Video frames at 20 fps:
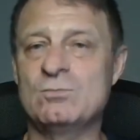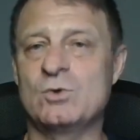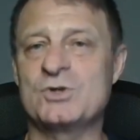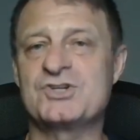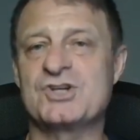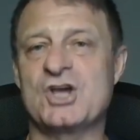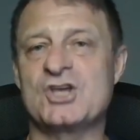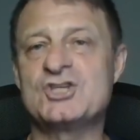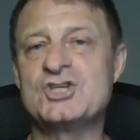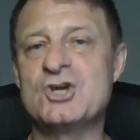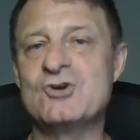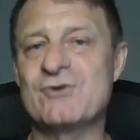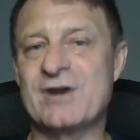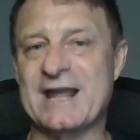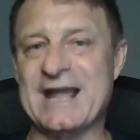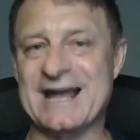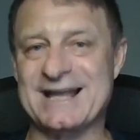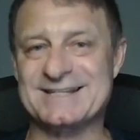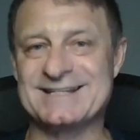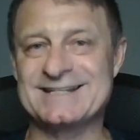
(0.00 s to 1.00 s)
was
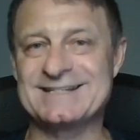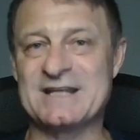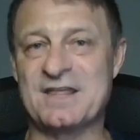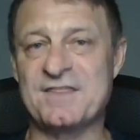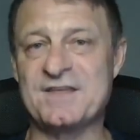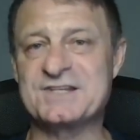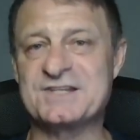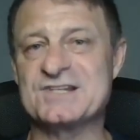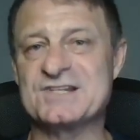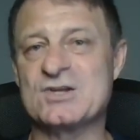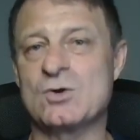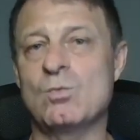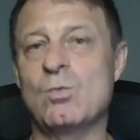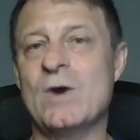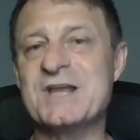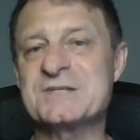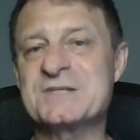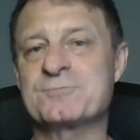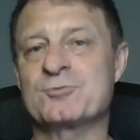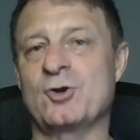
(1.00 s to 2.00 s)
uric acid. This is a
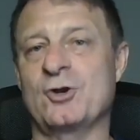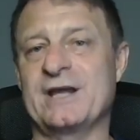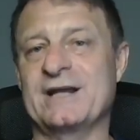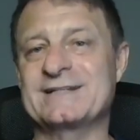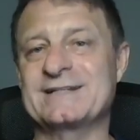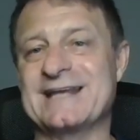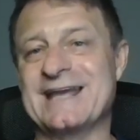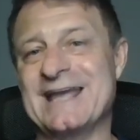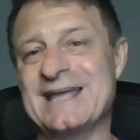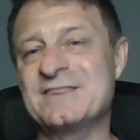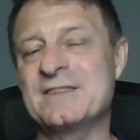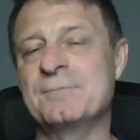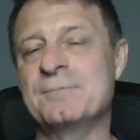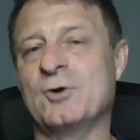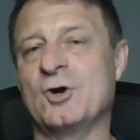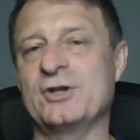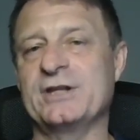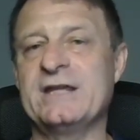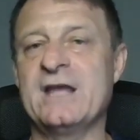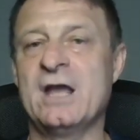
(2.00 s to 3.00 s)
waste product in the
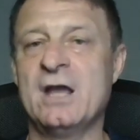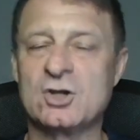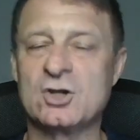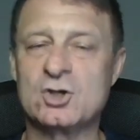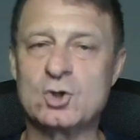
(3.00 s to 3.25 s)
body